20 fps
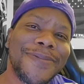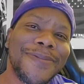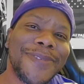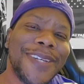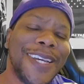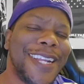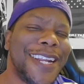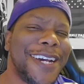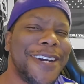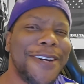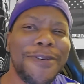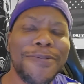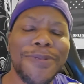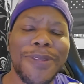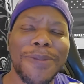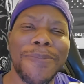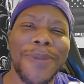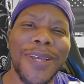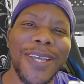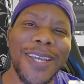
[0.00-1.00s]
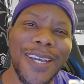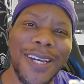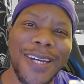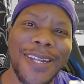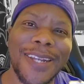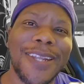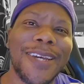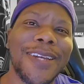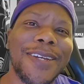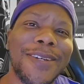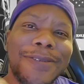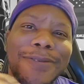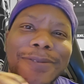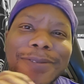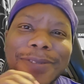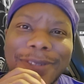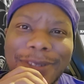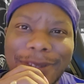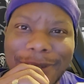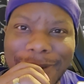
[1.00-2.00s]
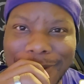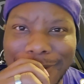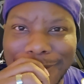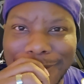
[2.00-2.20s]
And I hope the man clowns